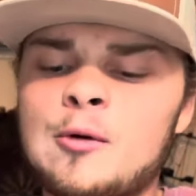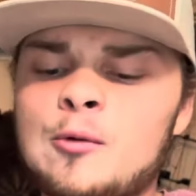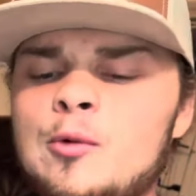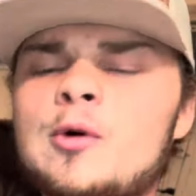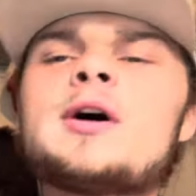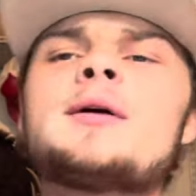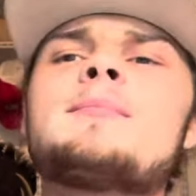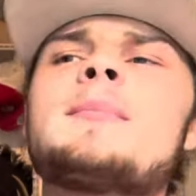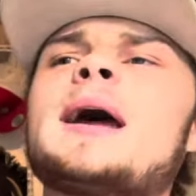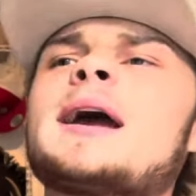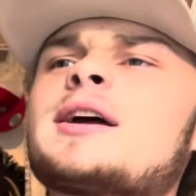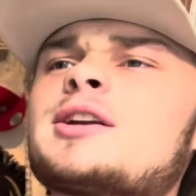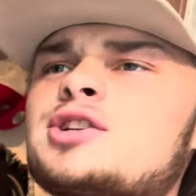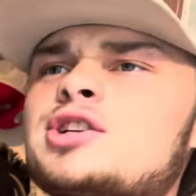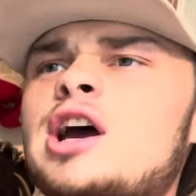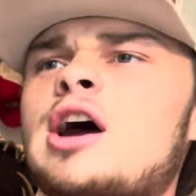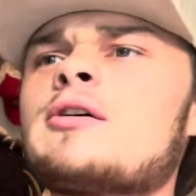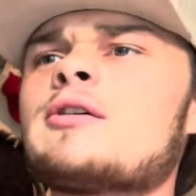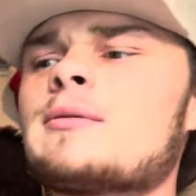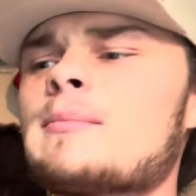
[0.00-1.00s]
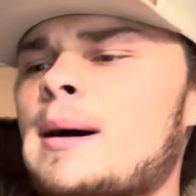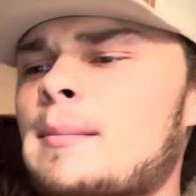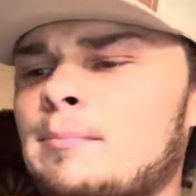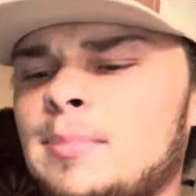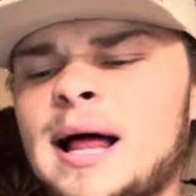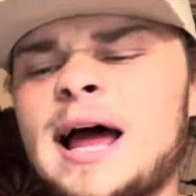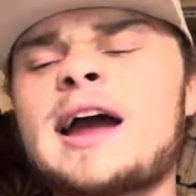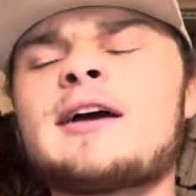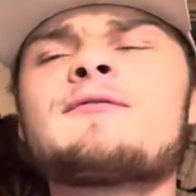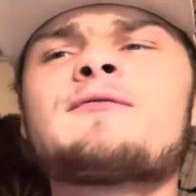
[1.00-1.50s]
would make a joke to my
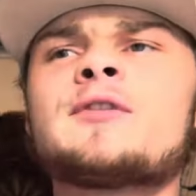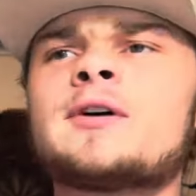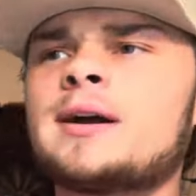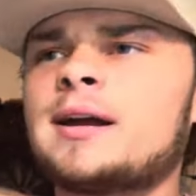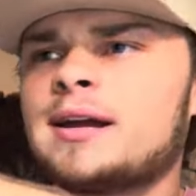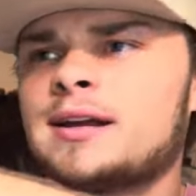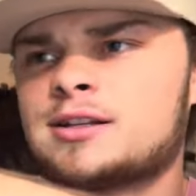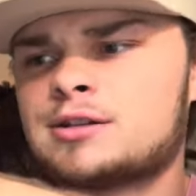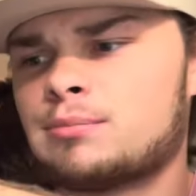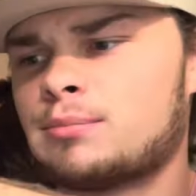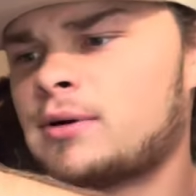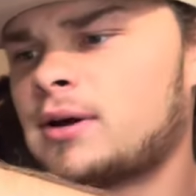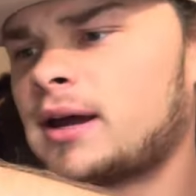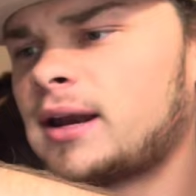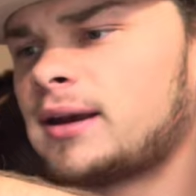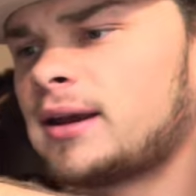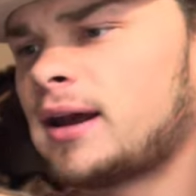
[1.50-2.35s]
black friends, but